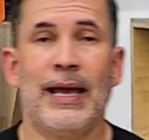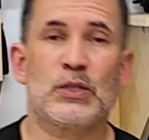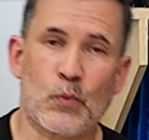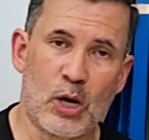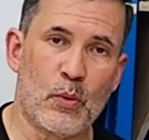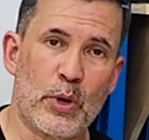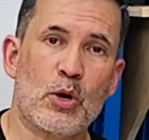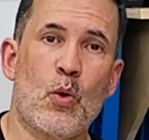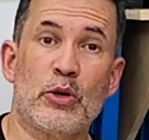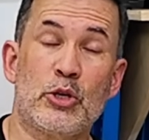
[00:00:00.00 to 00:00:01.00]
is where we're
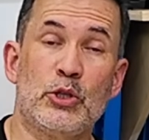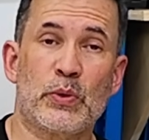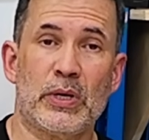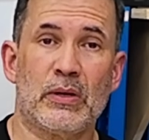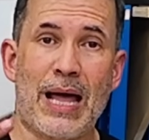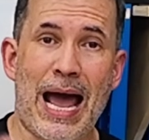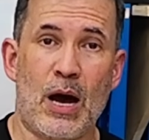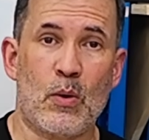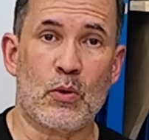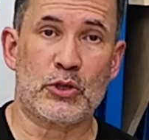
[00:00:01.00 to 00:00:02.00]
going to drill
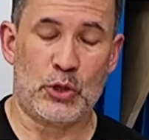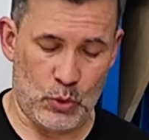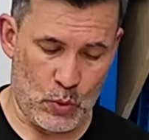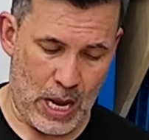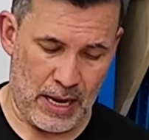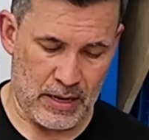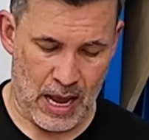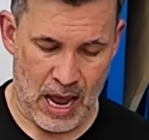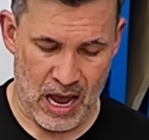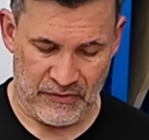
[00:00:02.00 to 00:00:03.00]
our
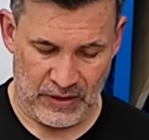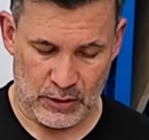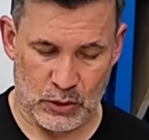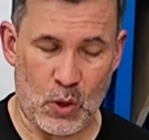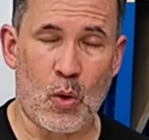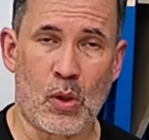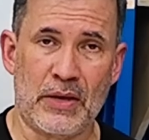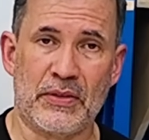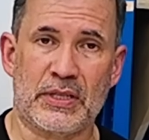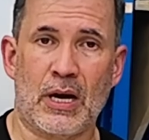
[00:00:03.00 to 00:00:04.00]
2.5 inch hole
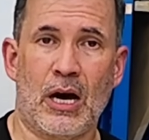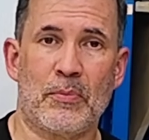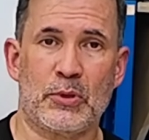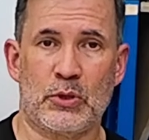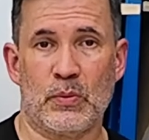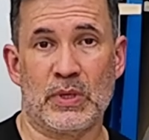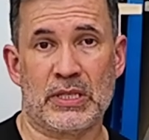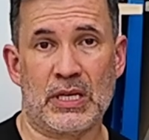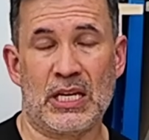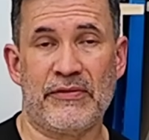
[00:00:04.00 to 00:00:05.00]
in the top to
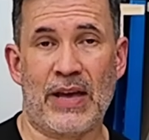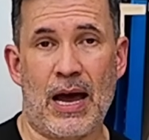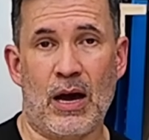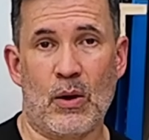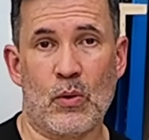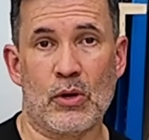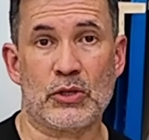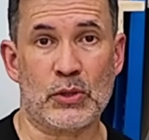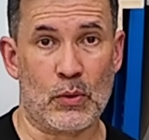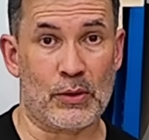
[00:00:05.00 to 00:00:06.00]
receive our
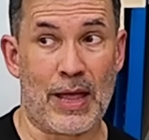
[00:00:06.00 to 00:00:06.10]
solar